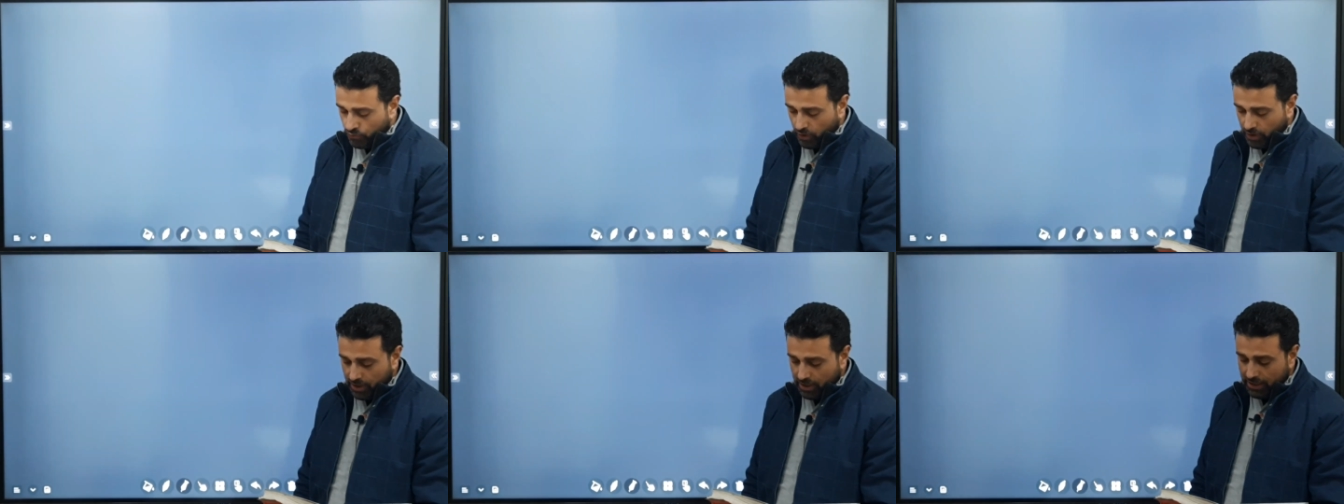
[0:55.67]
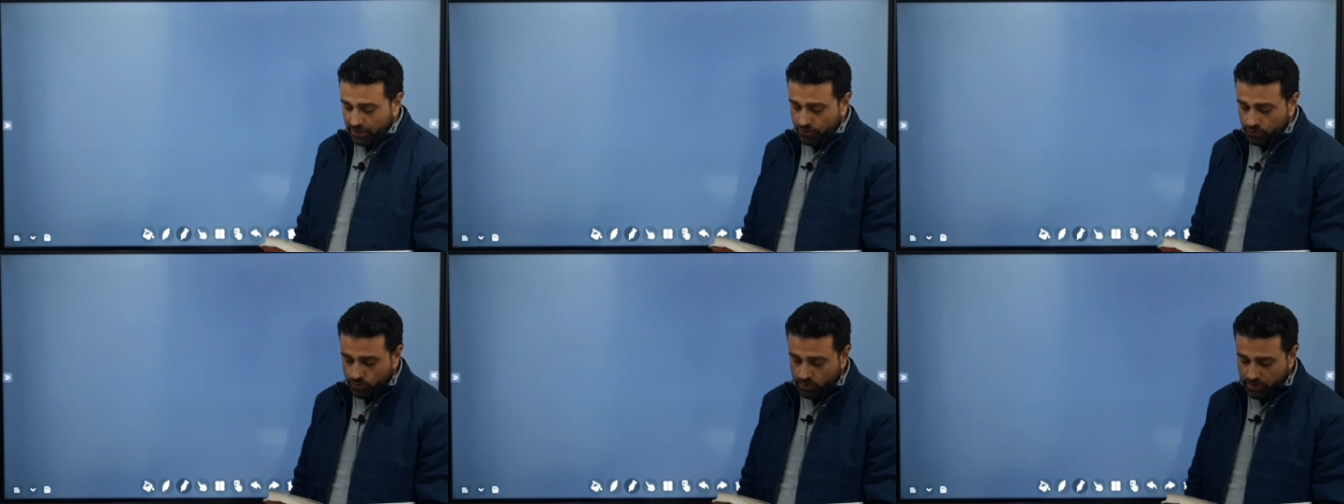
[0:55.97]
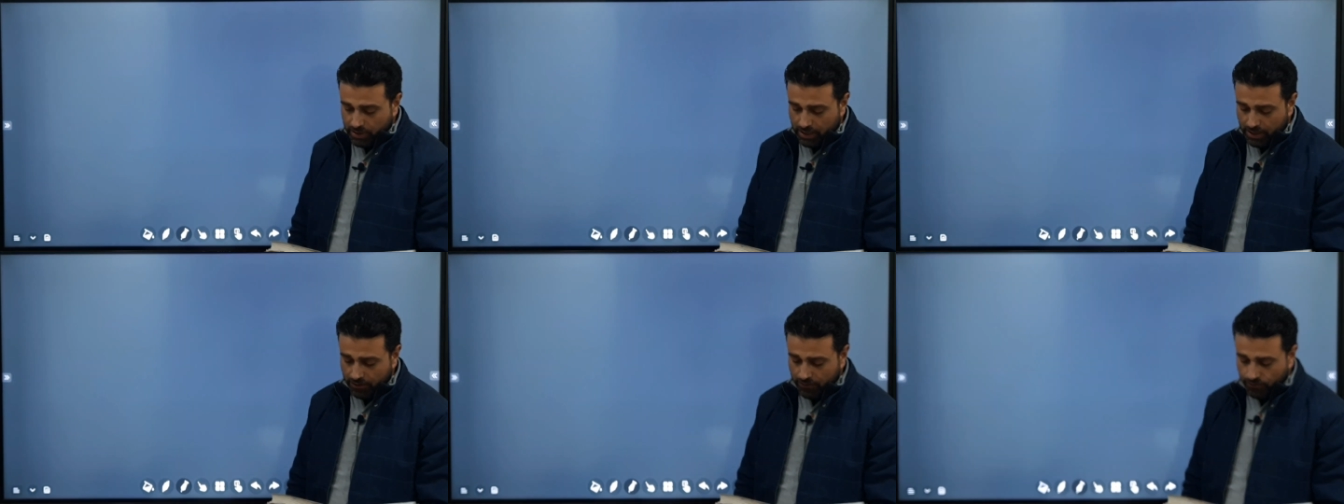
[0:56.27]
for
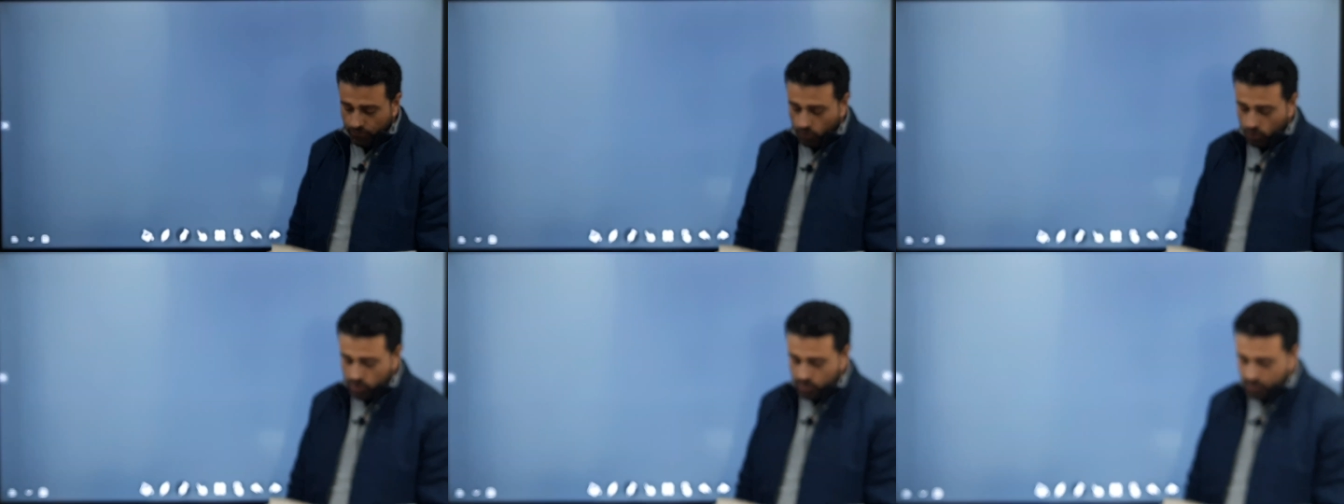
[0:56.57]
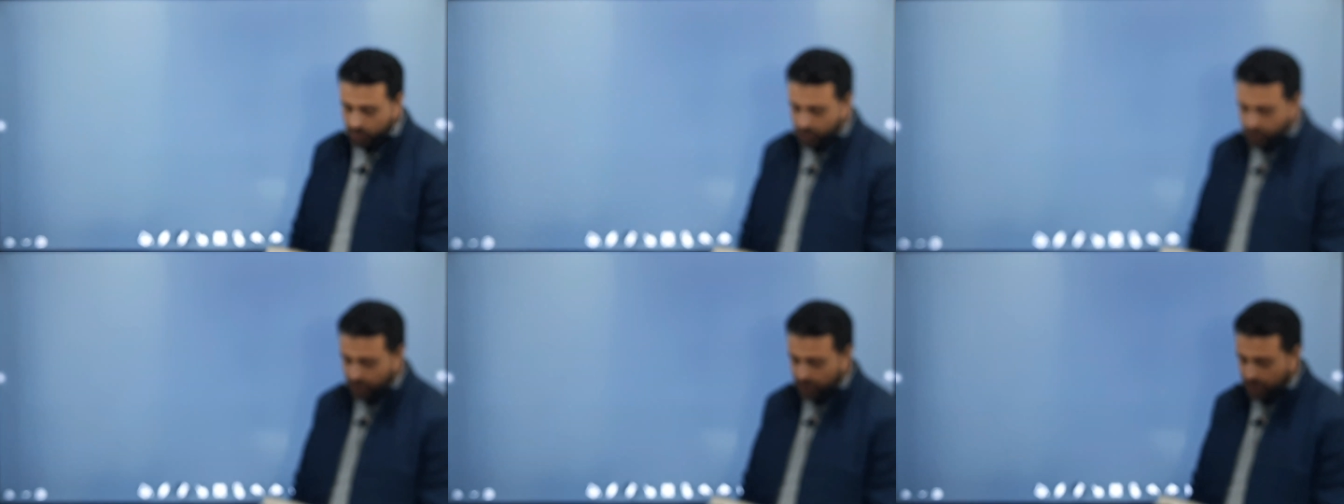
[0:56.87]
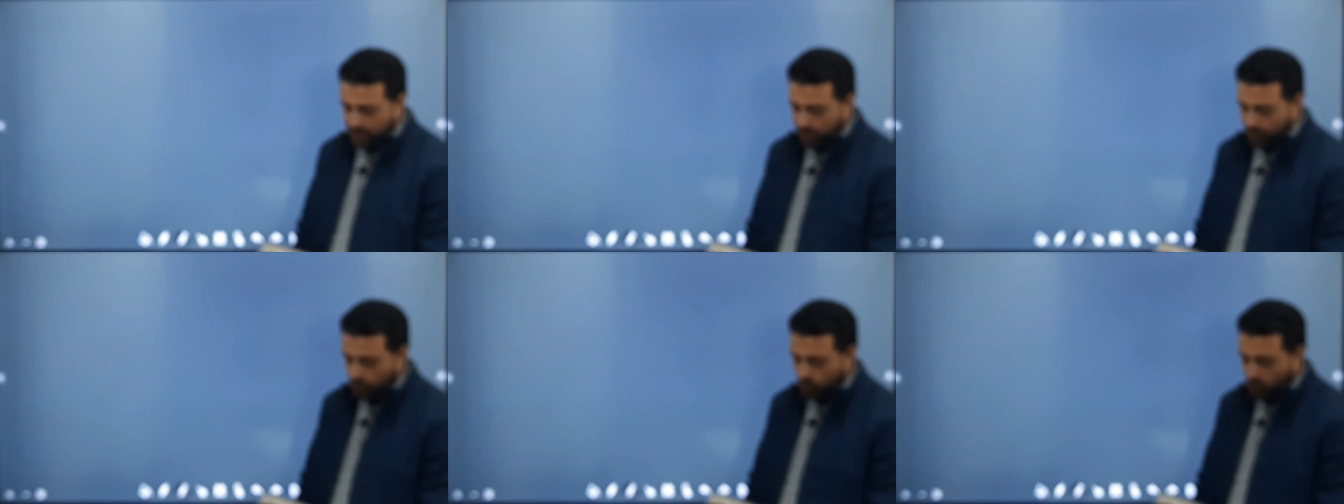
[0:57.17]
electrostatic force
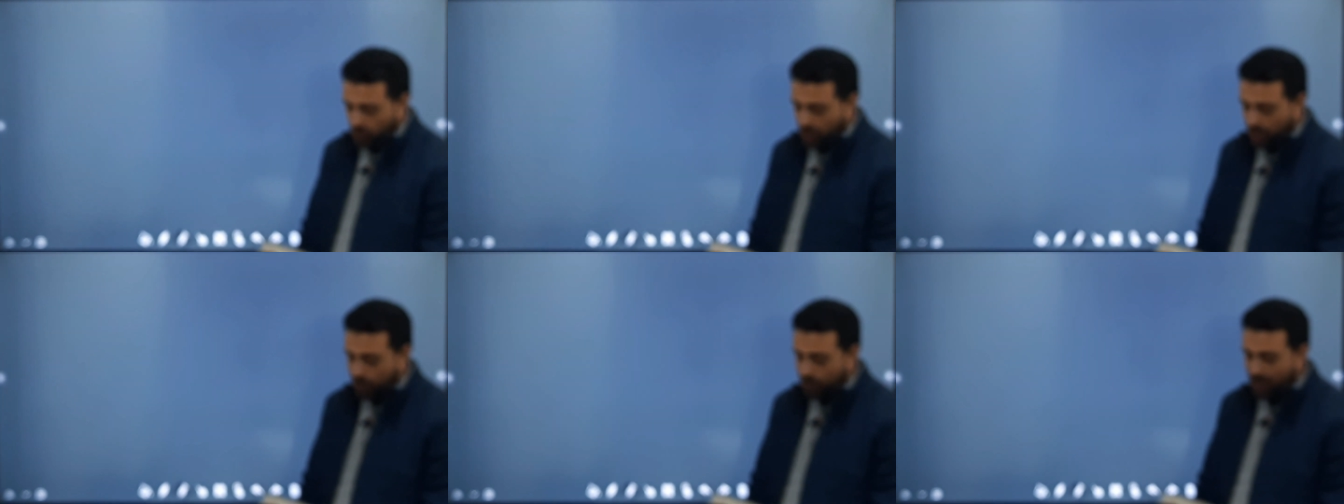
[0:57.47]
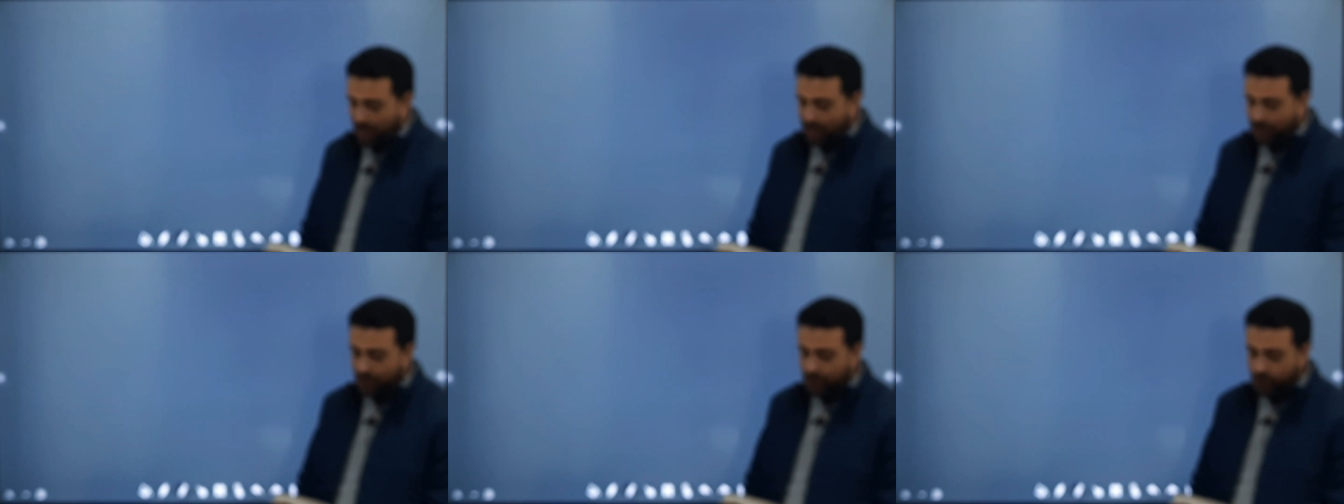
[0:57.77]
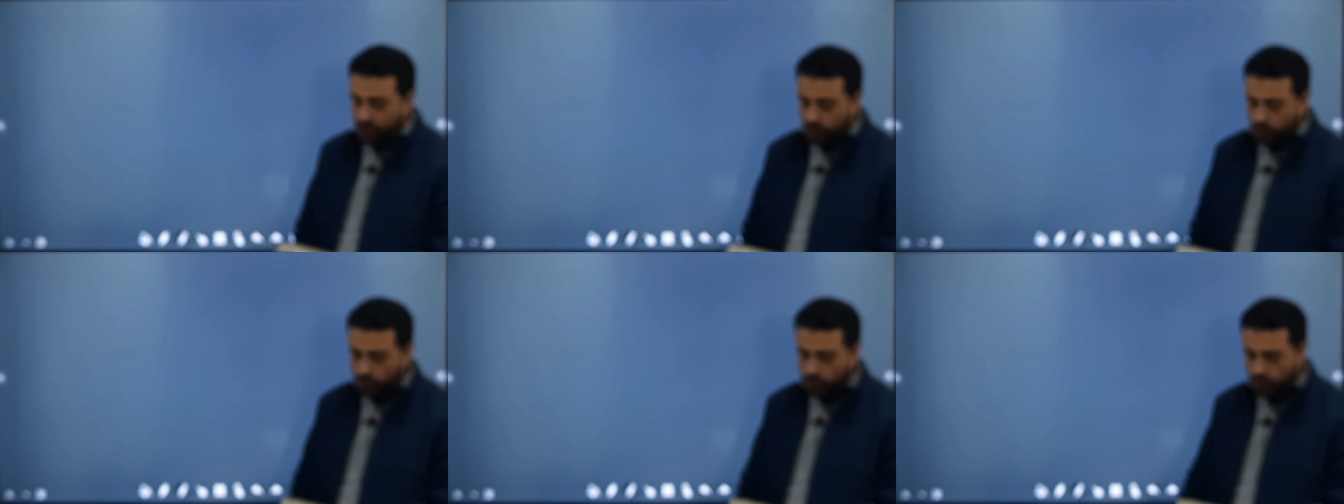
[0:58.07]
between them to have
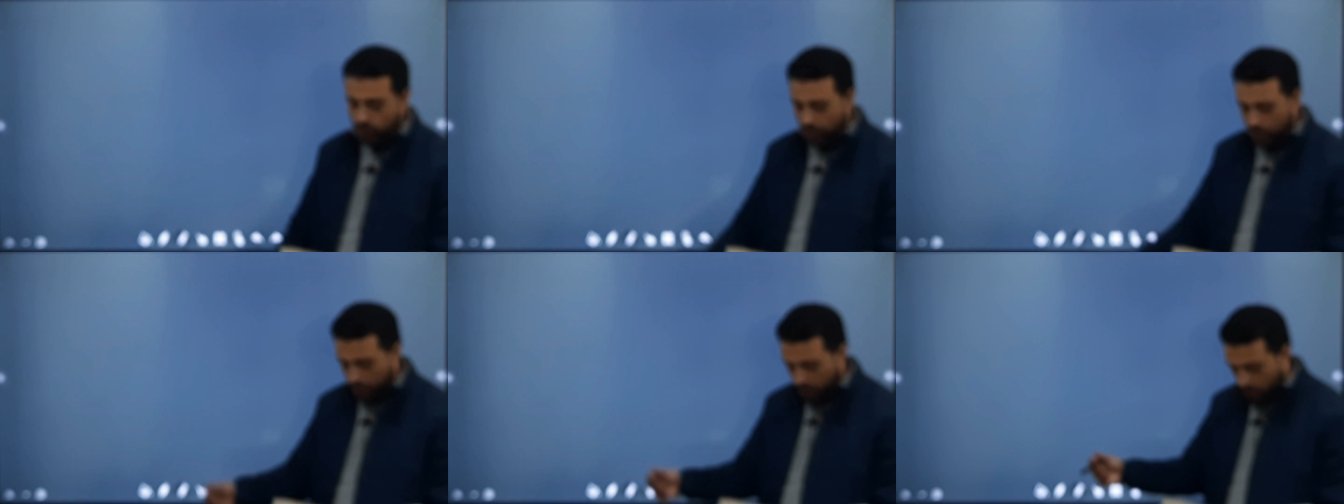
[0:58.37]
magnitude?